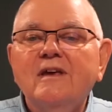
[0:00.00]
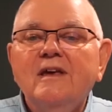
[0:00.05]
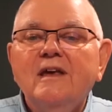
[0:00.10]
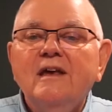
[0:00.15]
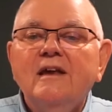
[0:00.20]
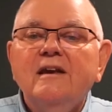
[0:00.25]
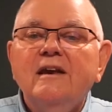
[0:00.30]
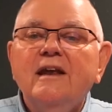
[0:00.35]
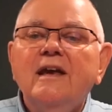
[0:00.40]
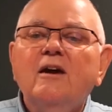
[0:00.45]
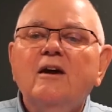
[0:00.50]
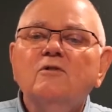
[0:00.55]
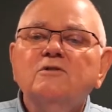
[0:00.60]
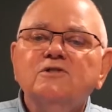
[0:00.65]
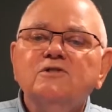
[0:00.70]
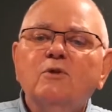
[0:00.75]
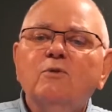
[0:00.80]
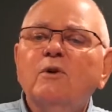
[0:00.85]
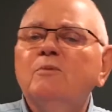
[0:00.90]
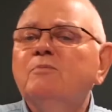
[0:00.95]
Now,
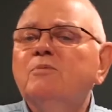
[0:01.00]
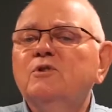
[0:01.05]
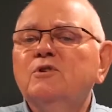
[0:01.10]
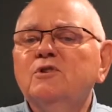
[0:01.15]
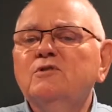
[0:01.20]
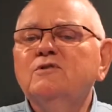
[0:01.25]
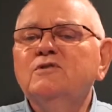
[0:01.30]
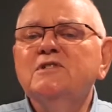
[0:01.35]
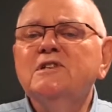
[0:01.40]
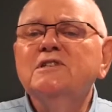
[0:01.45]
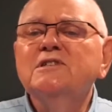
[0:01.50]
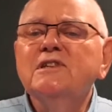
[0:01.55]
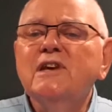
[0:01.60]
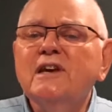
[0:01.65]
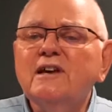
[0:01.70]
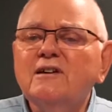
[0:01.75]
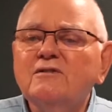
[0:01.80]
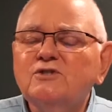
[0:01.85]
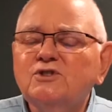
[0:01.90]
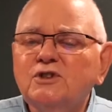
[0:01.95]
so we produce this
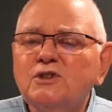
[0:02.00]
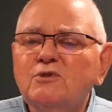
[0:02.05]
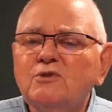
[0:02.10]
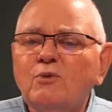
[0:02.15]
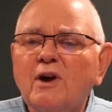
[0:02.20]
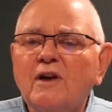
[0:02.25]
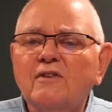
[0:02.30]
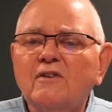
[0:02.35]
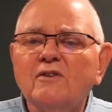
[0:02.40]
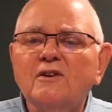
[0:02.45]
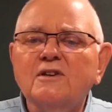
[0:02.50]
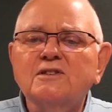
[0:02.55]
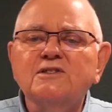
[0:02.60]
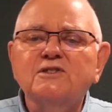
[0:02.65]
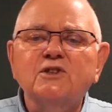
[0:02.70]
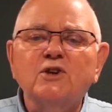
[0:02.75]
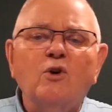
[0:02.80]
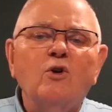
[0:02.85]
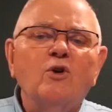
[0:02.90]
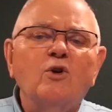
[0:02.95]
energy, whether it's
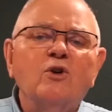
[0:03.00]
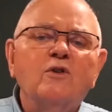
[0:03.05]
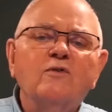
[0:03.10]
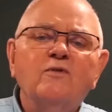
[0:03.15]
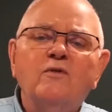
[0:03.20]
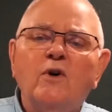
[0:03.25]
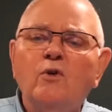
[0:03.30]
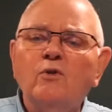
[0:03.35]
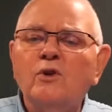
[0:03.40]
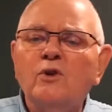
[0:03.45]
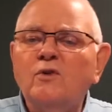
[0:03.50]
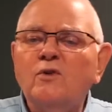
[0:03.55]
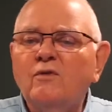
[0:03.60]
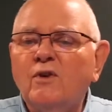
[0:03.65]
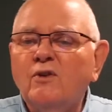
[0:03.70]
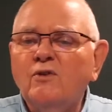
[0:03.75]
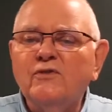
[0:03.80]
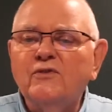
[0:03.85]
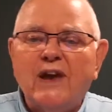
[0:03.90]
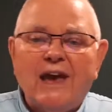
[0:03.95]
solar
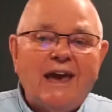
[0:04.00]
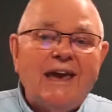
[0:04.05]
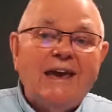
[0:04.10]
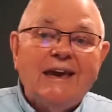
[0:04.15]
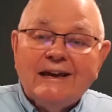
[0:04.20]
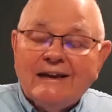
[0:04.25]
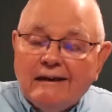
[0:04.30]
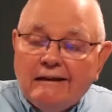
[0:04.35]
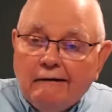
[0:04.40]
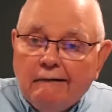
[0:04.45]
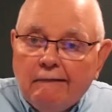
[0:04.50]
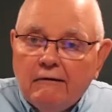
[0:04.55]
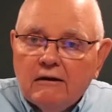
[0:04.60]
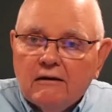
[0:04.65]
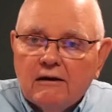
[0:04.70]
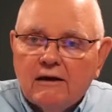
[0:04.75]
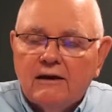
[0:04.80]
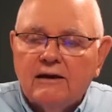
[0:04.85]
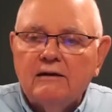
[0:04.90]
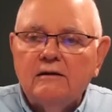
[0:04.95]
photovoltaic,
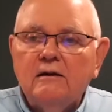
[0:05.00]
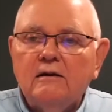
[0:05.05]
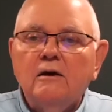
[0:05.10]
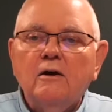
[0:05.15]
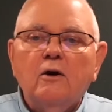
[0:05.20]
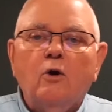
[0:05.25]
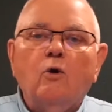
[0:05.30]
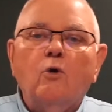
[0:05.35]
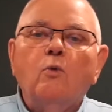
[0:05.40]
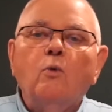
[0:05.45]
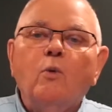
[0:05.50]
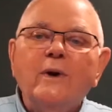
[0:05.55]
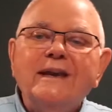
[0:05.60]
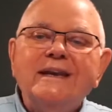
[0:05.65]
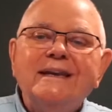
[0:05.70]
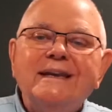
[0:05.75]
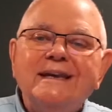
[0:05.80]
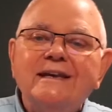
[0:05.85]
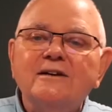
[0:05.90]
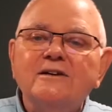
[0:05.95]
okay, or
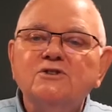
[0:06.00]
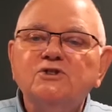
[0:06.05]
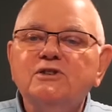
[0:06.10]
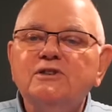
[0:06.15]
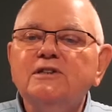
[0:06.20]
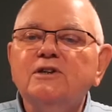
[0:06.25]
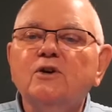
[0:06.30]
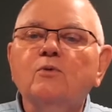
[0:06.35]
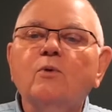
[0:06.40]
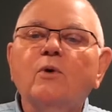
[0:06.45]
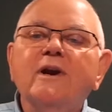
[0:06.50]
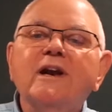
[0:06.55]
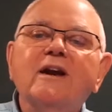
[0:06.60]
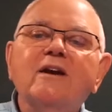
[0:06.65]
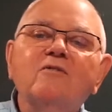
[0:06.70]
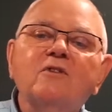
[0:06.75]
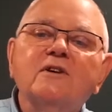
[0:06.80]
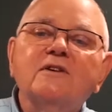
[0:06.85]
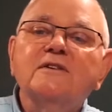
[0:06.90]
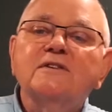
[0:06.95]
wind energy, or
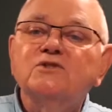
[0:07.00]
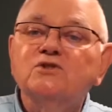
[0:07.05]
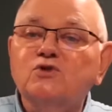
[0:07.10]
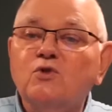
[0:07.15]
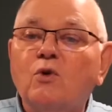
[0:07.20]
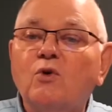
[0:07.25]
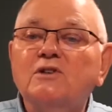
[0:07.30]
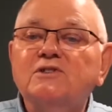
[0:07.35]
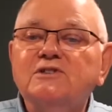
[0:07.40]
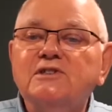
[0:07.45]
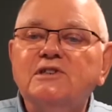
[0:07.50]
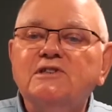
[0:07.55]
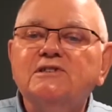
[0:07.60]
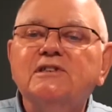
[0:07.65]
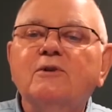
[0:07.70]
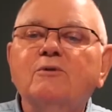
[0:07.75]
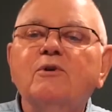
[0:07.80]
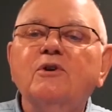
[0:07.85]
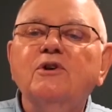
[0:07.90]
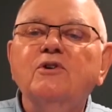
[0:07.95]
whatever the source is
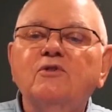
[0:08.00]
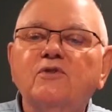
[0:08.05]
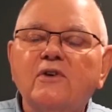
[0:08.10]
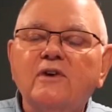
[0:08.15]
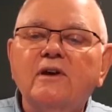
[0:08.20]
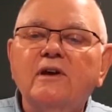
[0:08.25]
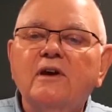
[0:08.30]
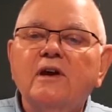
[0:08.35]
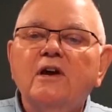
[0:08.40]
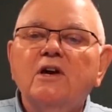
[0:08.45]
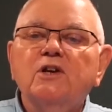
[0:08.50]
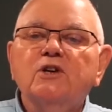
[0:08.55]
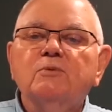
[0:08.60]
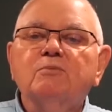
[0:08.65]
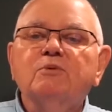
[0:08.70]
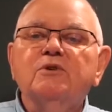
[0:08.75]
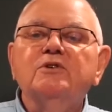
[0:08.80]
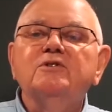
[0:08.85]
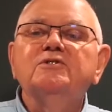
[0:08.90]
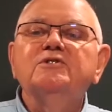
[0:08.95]
that we're using to
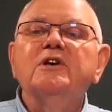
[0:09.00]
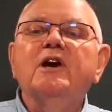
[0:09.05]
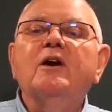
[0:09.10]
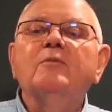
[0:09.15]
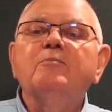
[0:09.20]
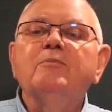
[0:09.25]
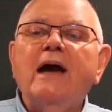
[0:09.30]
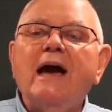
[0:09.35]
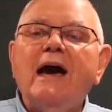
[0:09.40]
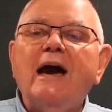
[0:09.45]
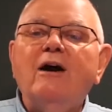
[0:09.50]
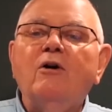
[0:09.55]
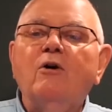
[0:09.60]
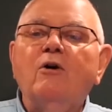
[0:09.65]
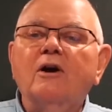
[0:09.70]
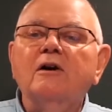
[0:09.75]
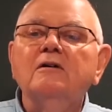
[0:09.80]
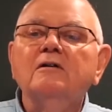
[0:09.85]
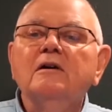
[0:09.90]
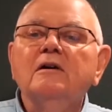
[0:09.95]
produce our
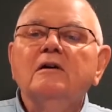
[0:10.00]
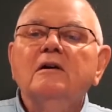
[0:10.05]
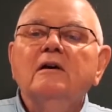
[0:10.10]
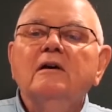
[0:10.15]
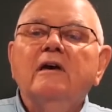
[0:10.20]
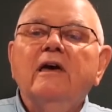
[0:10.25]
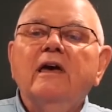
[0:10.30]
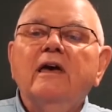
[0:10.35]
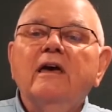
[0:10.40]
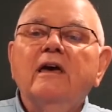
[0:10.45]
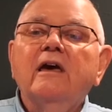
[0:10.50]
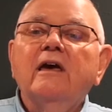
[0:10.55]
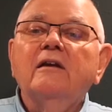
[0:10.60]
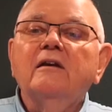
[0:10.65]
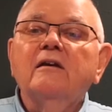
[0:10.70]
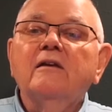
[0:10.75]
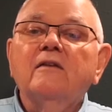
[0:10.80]
power, and